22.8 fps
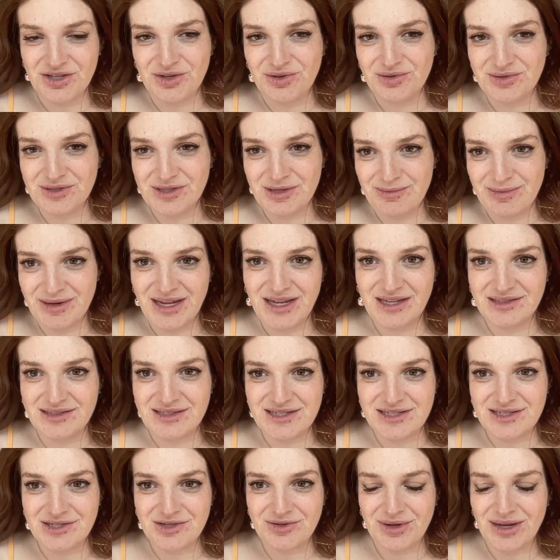somebody
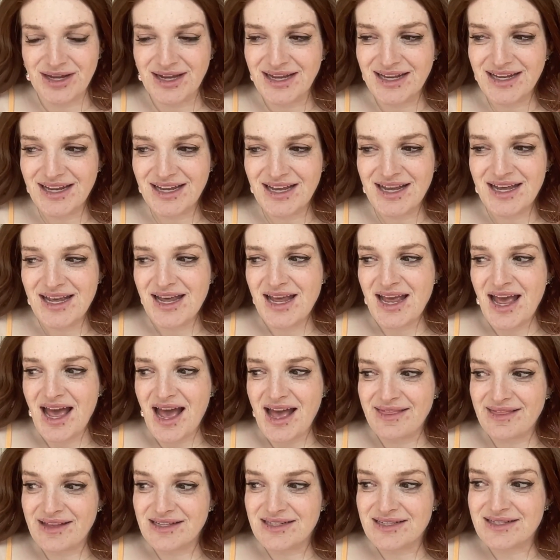else's screen. And
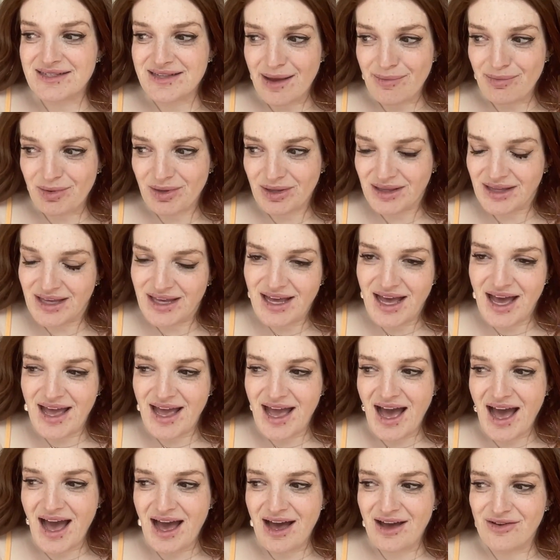then separately, I
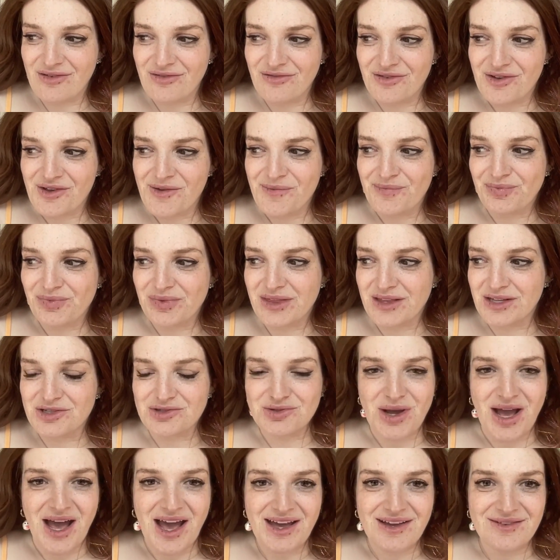have the
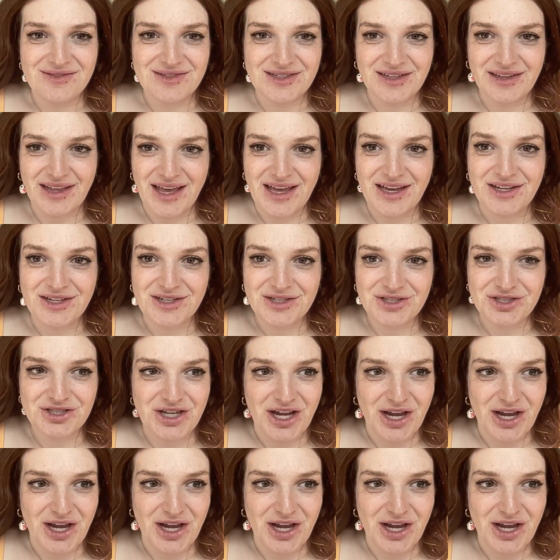drive to like share